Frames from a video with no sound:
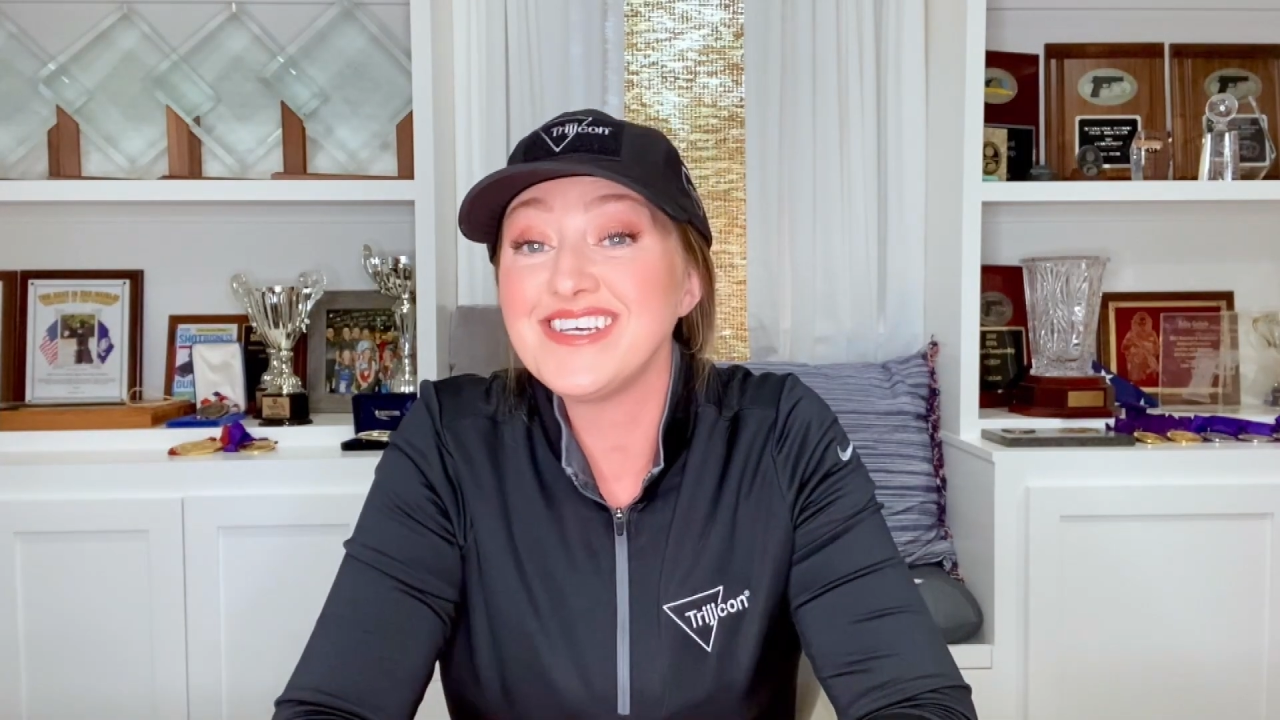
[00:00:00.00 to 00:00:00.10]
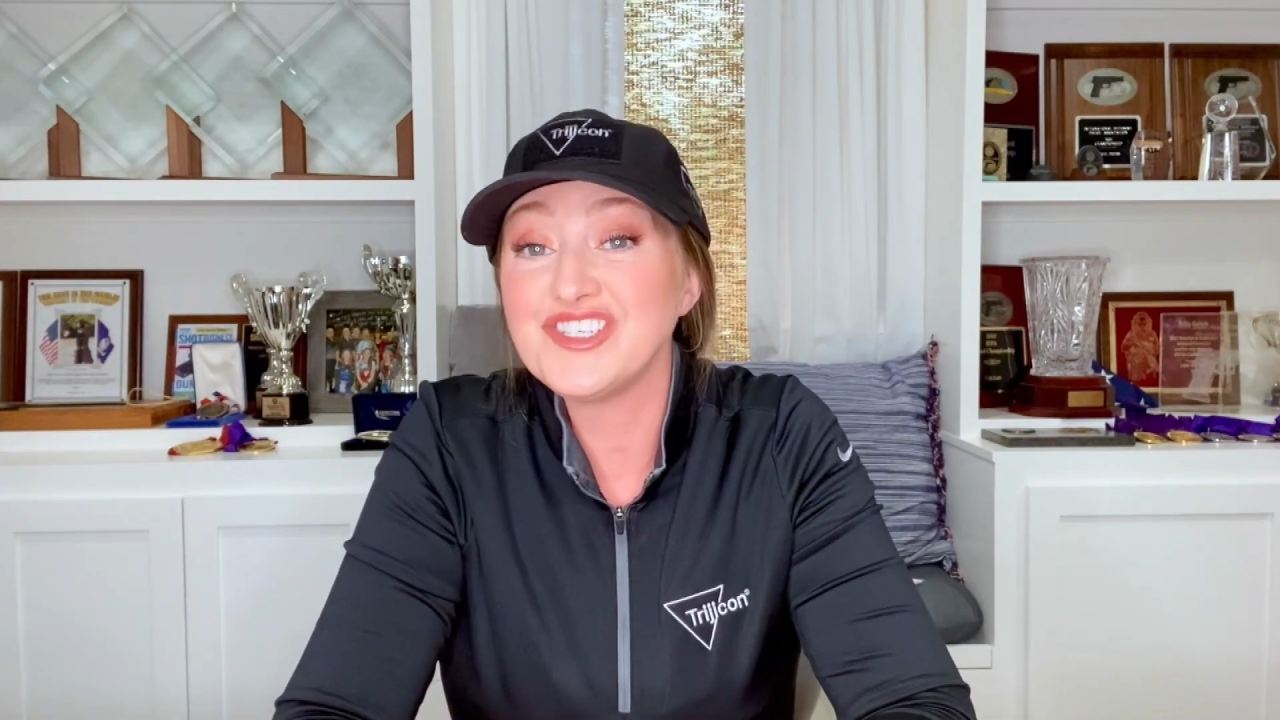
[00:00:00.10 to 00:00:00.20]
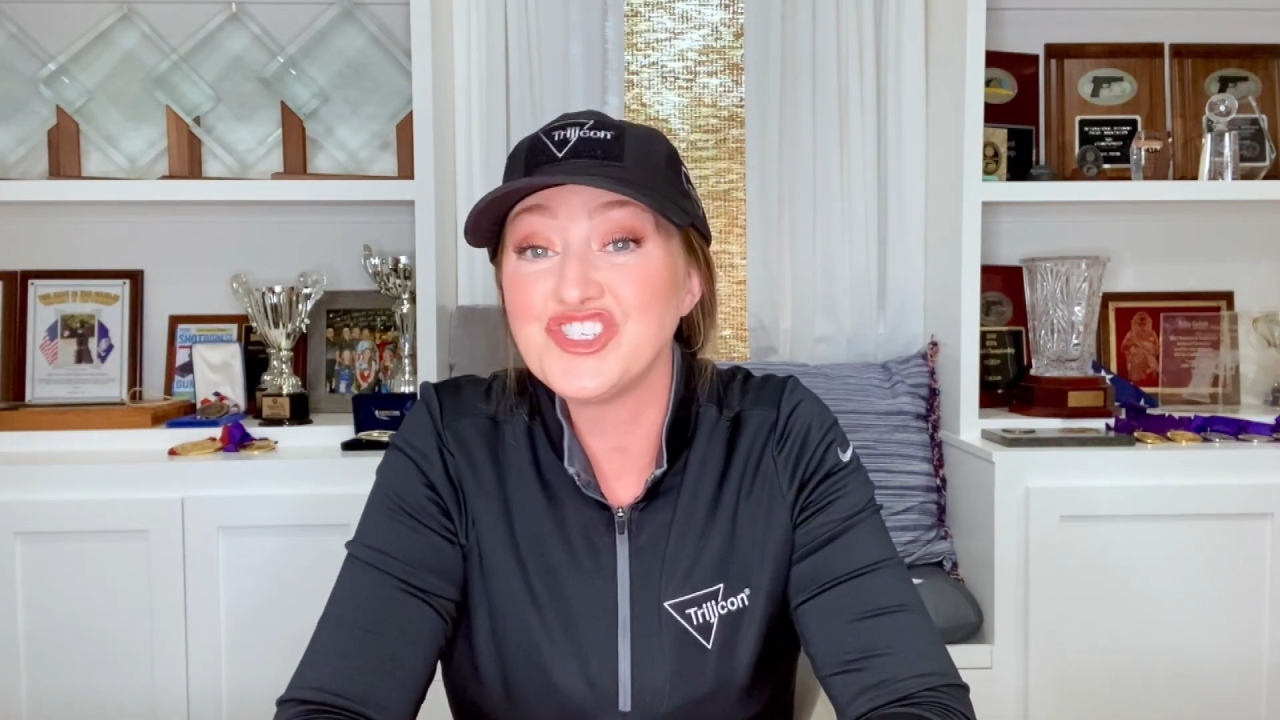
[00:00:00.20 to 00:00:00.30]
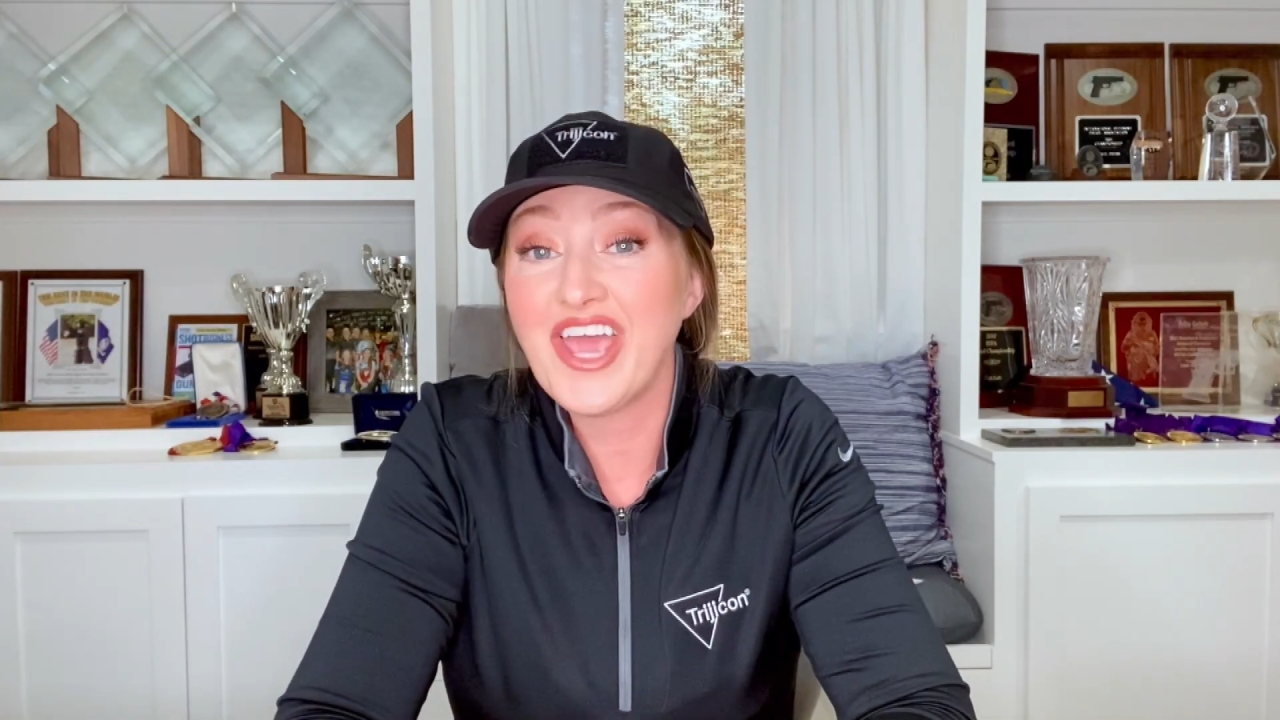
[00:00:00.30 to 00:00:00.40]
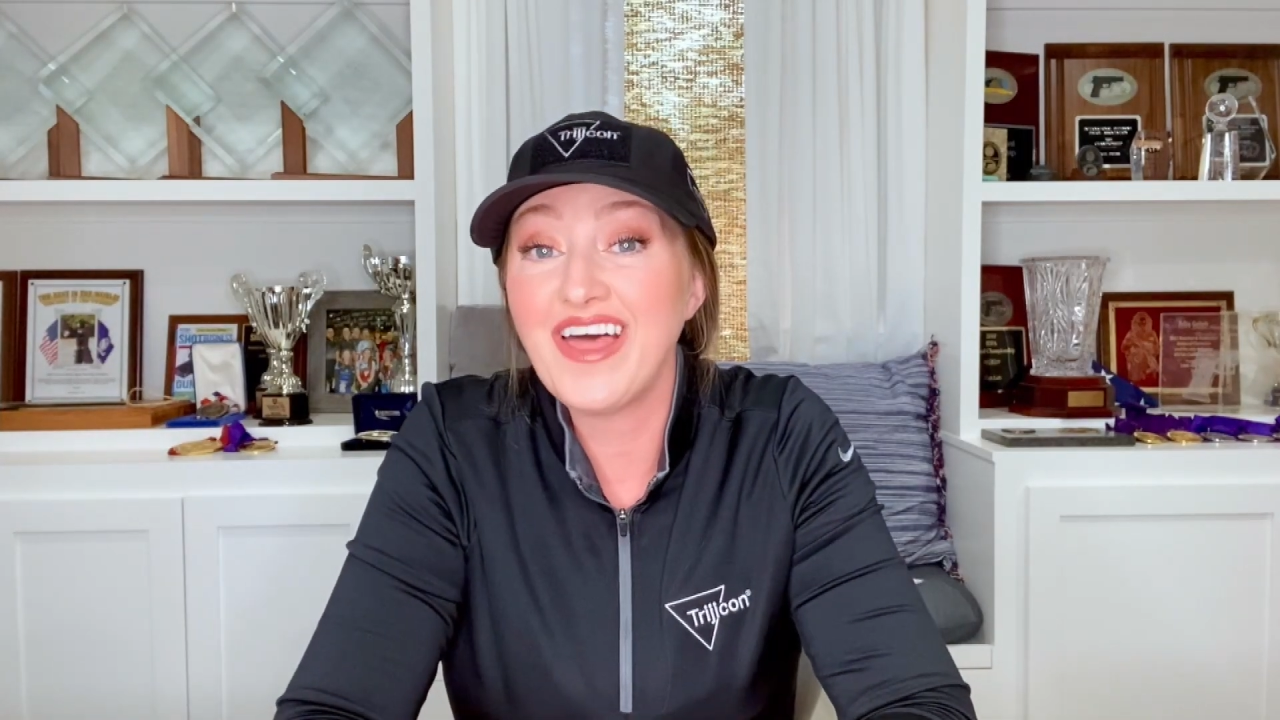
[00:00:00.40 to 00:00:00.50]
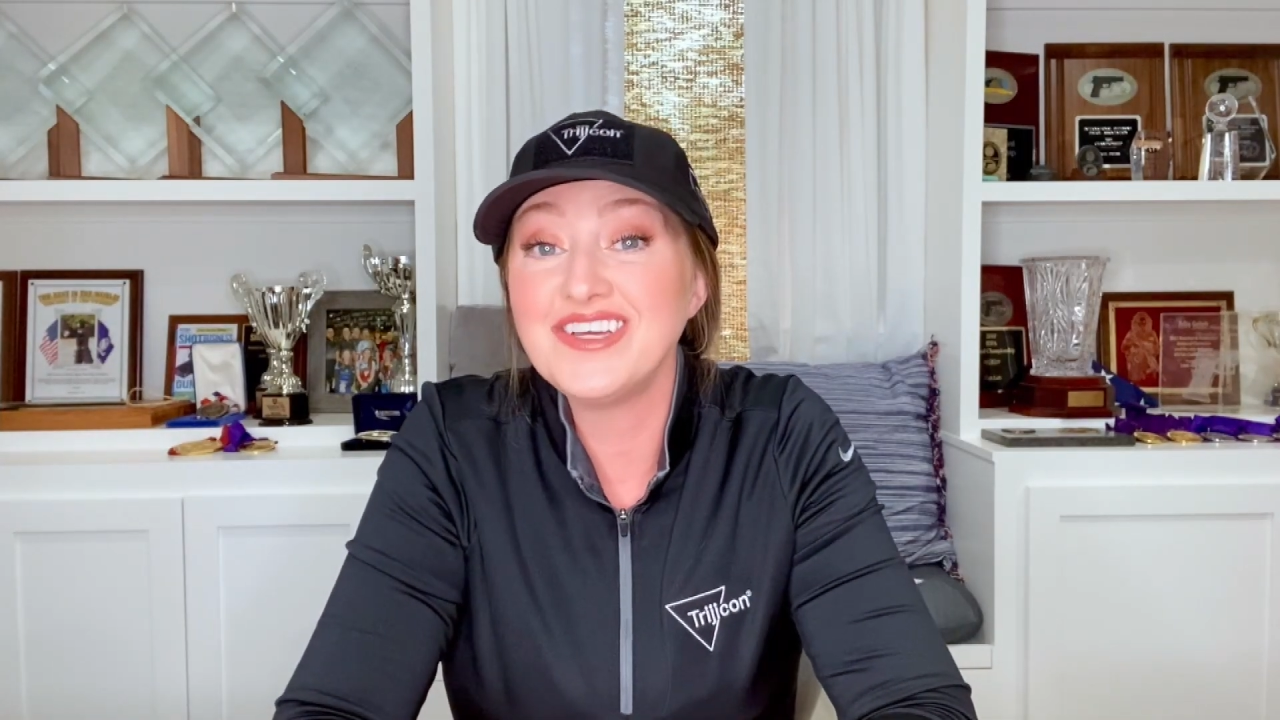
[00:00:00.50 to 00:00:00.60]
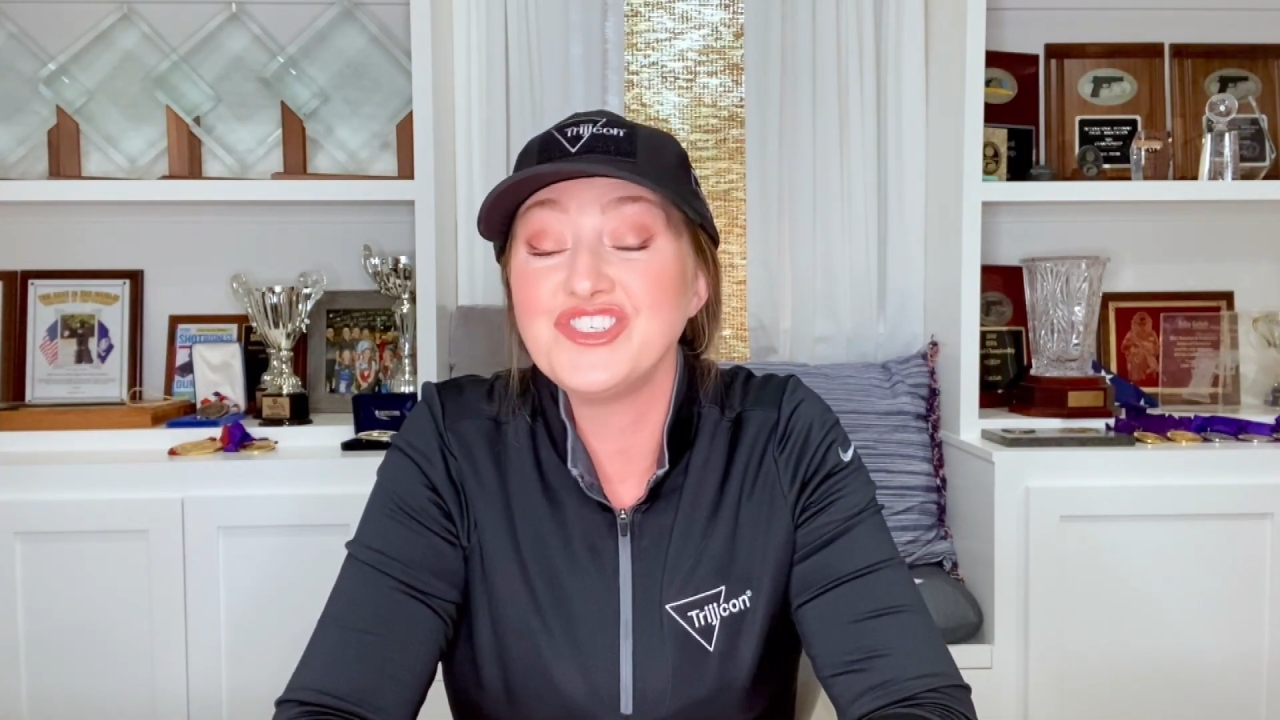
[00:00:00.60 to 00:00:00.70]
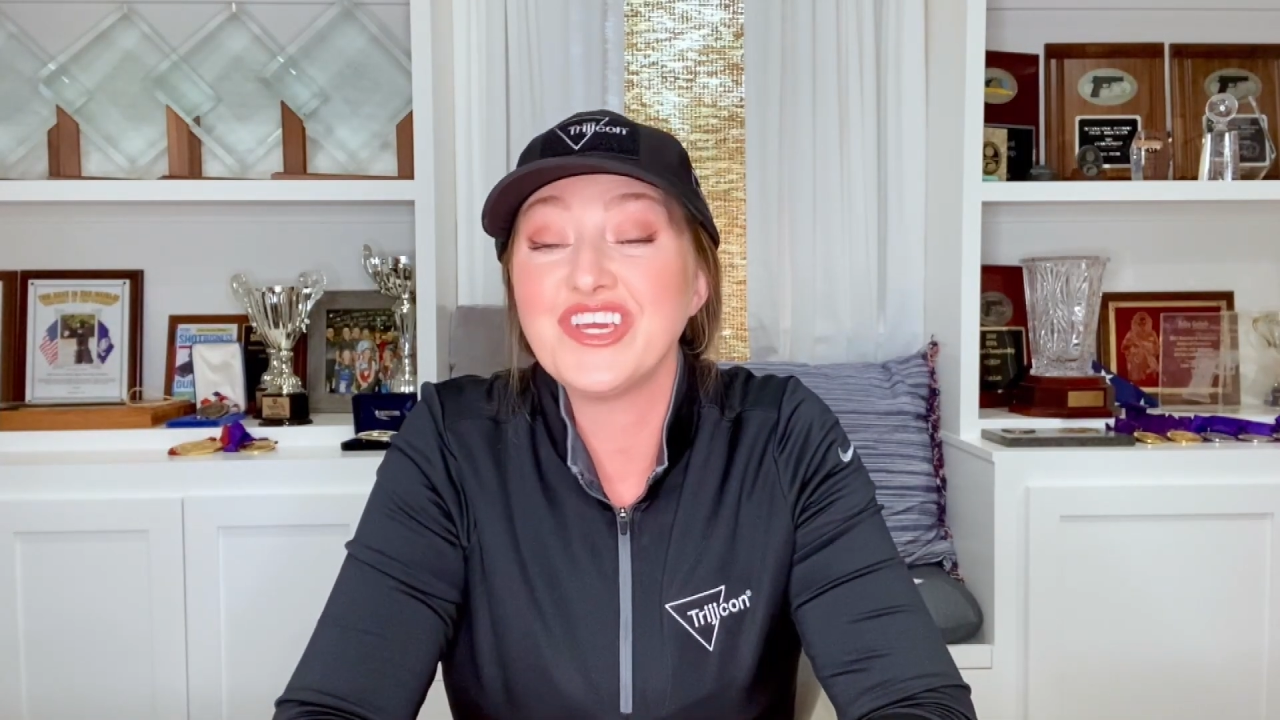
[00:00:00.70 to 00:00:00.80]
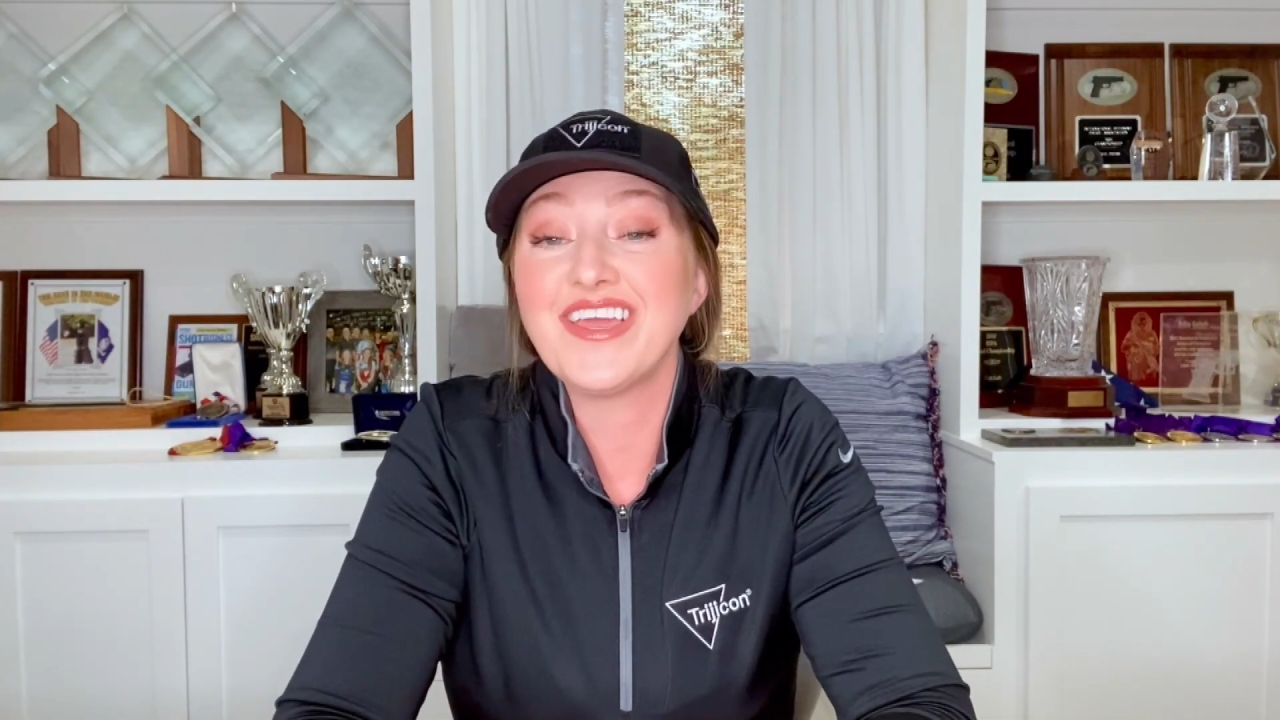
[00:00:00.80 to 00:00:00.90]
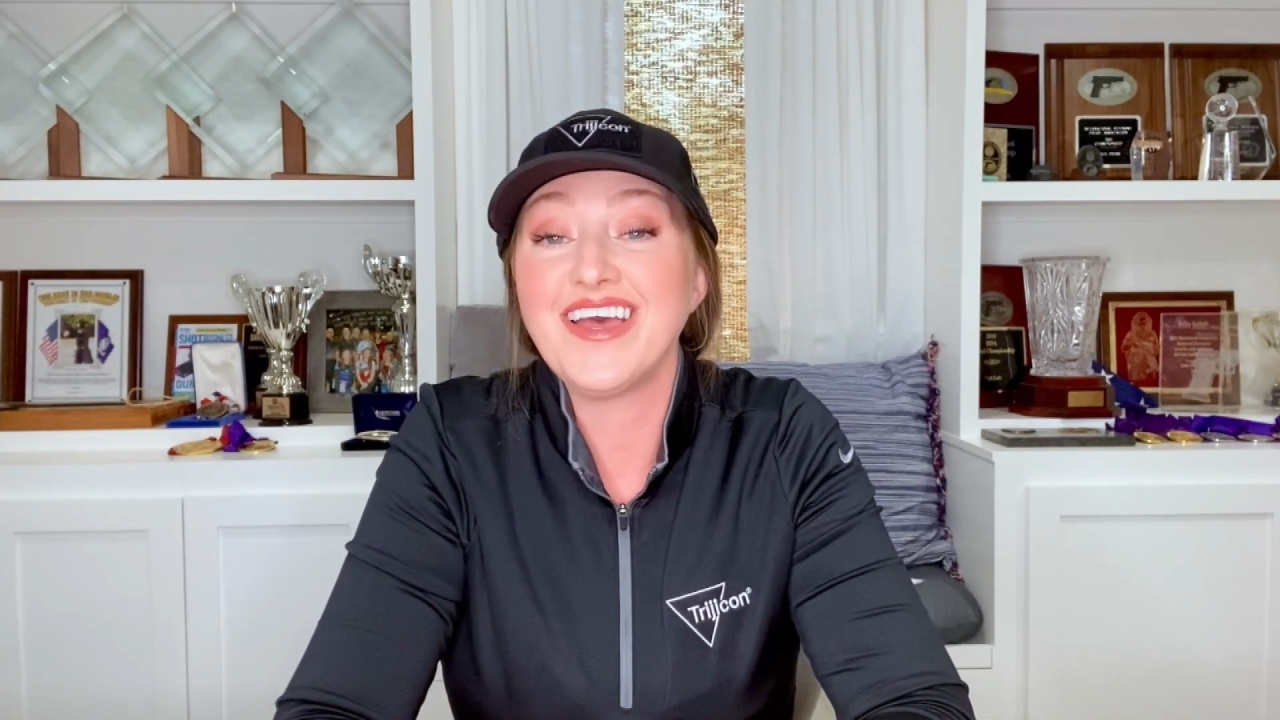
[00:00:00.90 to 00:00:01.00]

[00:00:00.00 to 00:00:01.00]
as challenging